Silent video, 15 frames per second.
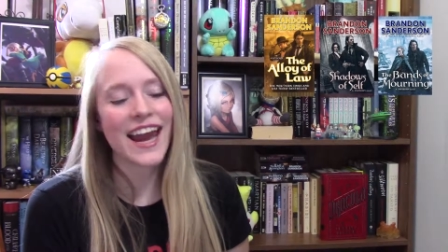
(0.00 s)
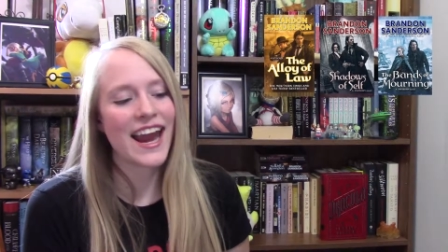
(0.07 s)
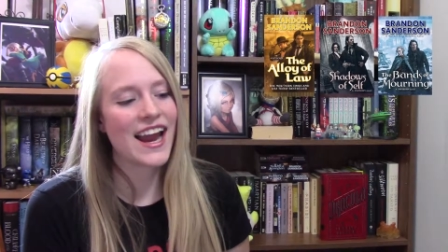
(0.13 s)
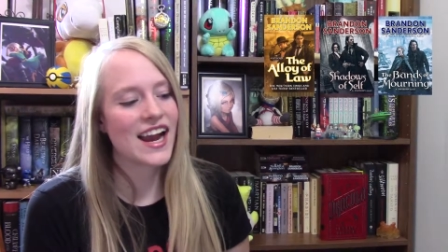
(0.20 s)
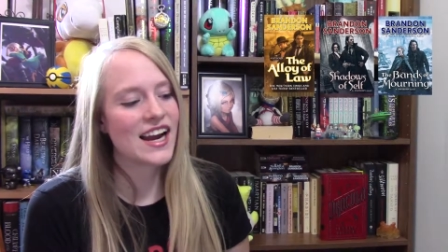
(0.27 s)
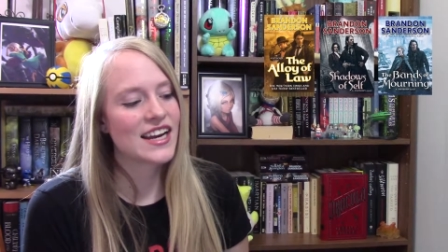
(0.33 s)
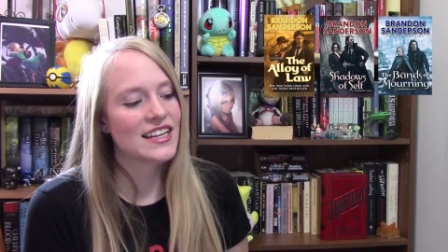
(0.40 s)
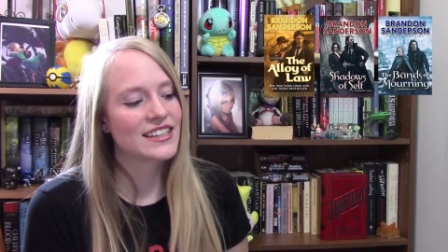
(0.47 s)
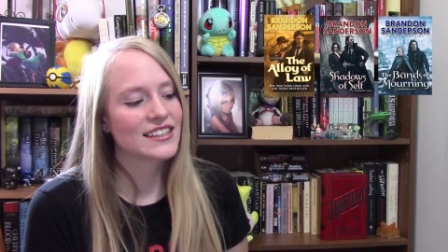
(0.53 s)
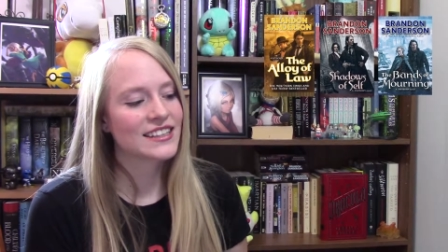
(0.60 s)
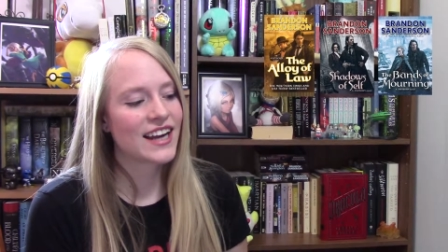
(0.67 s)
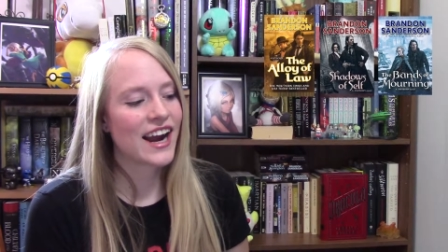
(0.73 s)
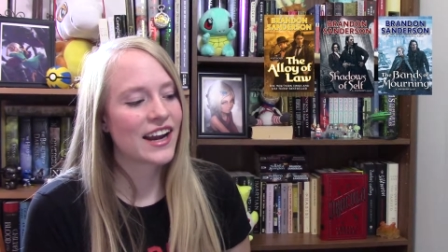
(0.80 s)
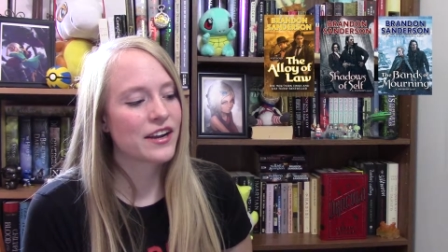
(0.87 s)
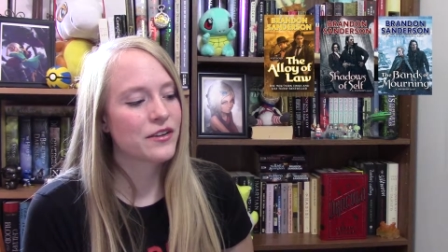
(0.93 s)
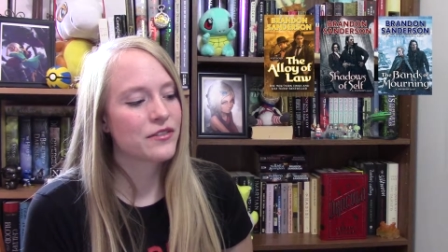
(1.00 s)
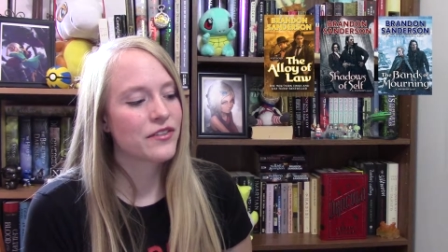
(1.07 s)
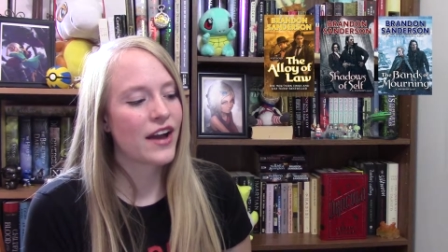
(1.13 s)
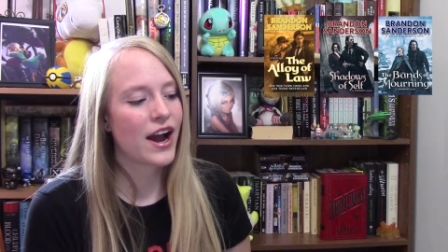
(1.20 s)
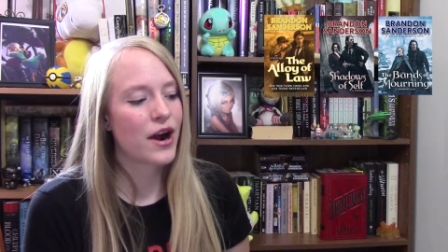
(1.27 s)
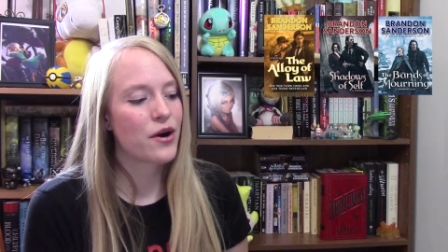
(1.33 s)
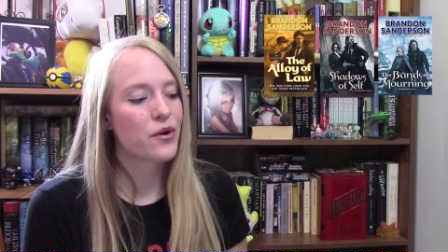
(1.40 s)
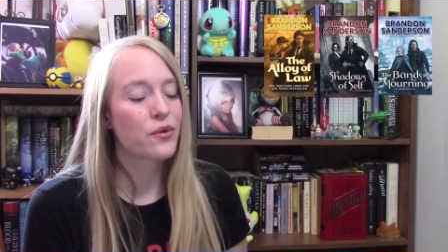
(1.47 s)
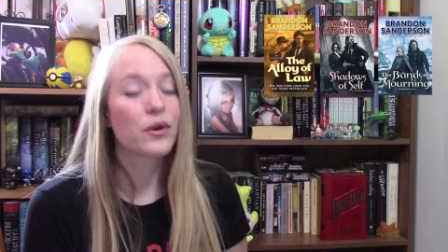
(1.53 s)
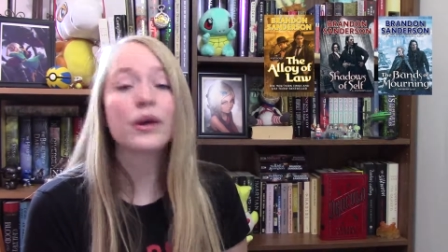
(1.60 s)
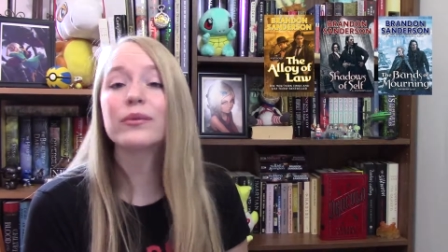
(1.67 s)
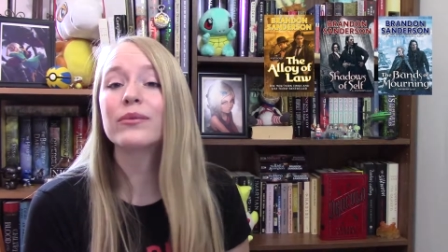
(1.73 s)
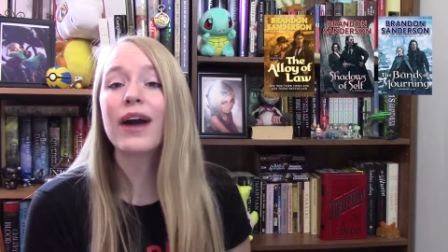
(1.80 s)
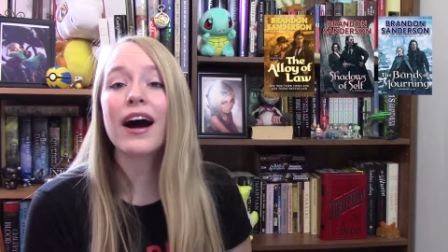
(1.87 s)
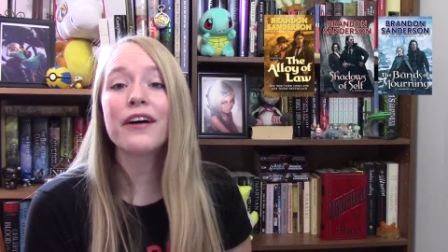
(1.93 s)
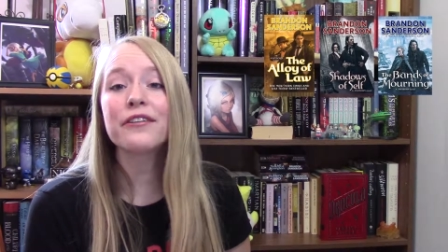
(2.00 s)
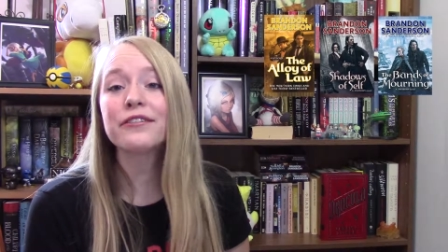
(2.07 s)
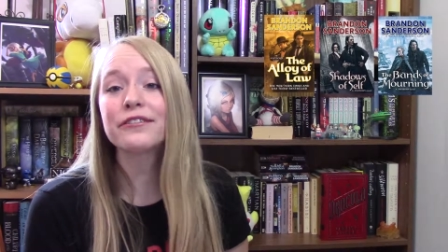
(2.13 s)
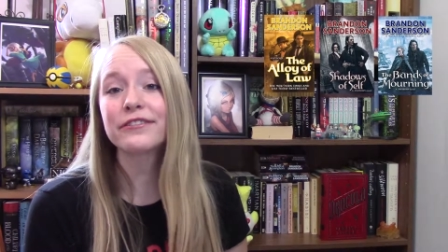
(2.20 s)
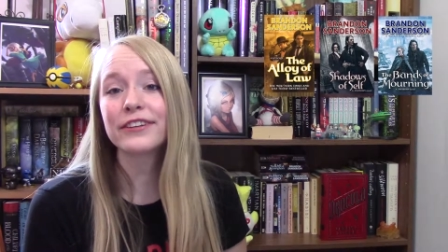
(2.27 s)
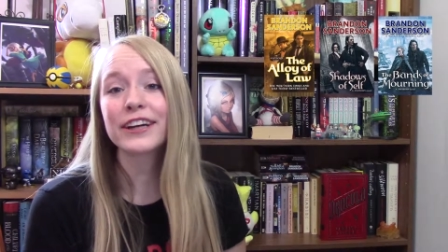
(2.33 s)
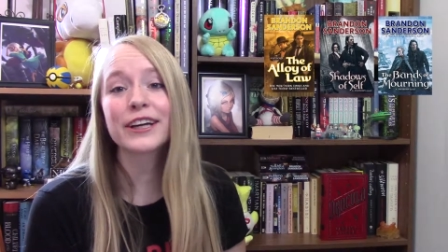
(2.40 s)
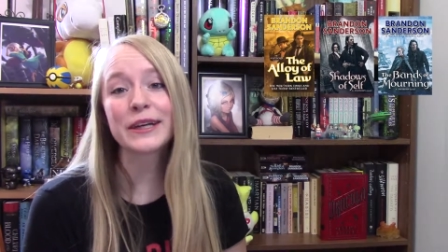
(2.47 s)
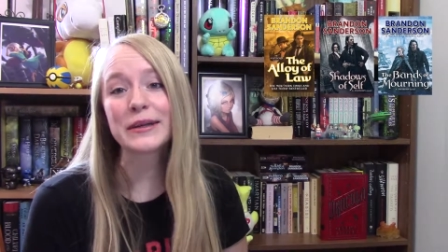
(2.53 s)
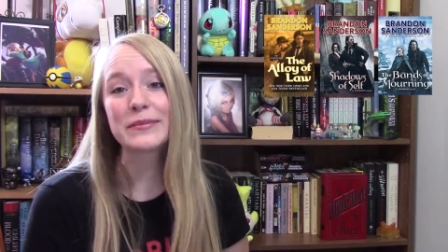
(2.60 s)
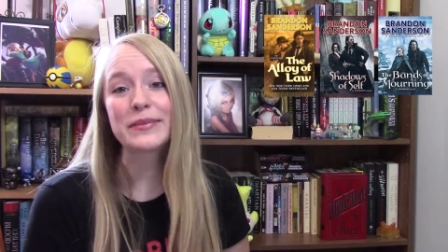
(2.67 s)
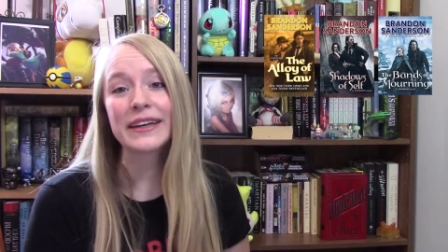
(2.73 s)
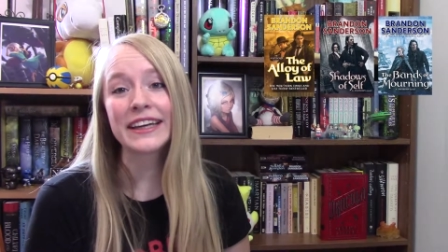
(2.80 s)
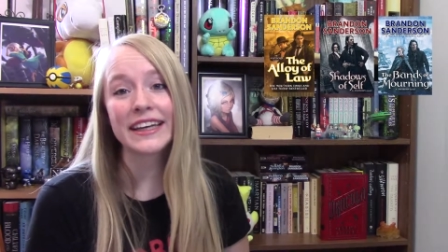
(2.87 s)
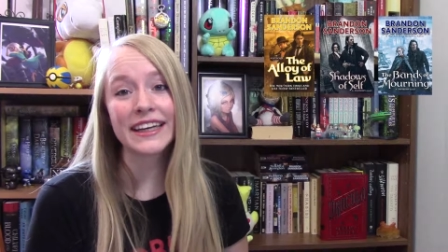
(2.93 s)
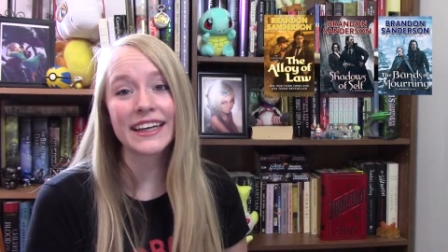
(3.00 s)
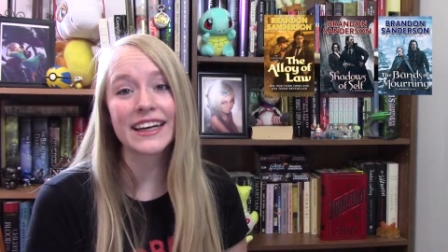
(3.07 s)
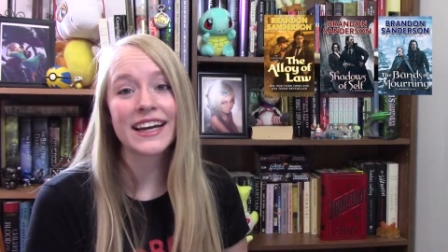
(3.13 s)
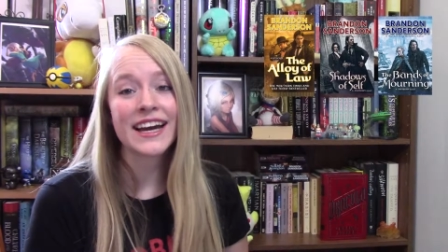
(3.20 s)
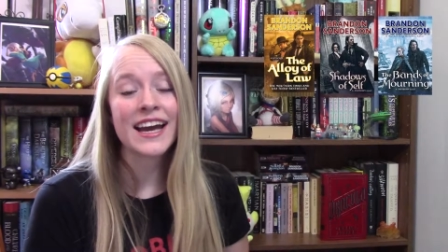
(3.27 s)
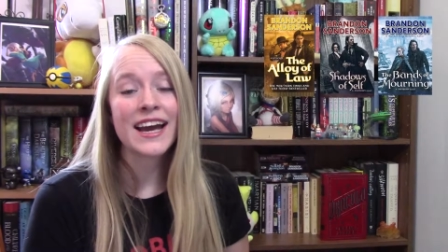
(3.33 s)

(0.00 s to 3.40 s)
and kind of how rough it could be